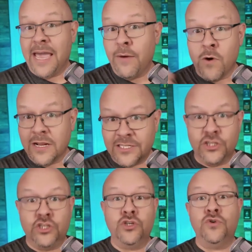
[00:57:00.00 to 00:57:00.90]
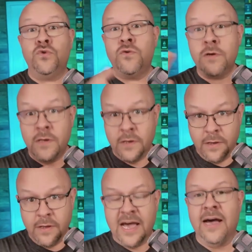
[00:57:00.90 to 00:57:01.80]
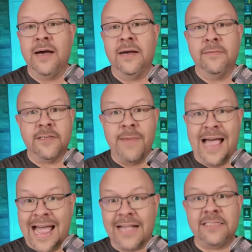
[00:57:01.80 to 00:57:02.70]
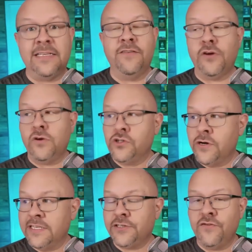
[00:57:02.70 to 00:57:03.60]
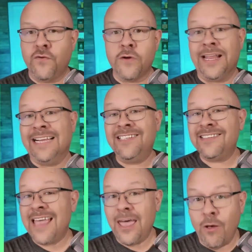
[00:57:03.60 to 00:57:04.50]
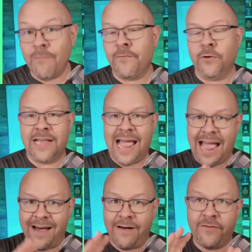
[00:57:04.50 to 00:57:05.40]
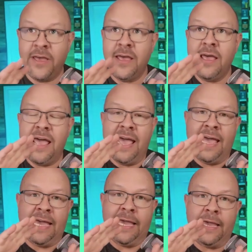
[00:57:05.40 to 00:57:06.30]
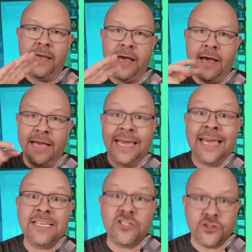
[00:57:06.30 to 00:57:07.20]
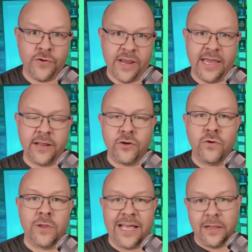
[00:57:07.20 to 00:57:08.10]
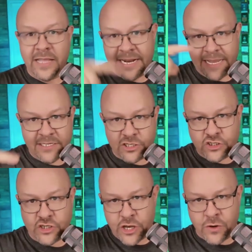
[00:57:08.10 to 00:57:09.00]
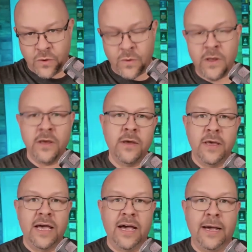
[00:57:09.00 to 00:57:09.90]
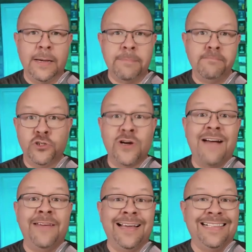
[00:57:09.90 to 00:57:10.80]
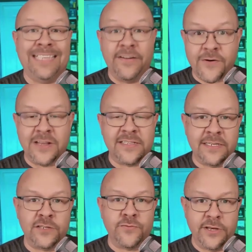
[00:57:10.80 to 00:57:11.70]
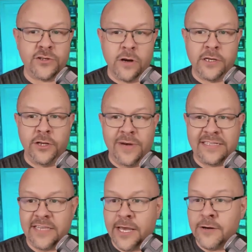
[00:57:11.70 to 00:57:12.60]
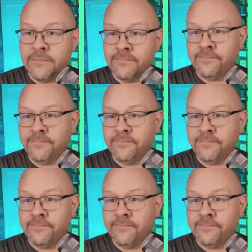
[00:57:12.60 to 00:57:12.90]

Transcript: may want to do some ads in the future and so forth. And it's just helpful to have a history in Google Analytics to show traffic differences when you start to do SEO.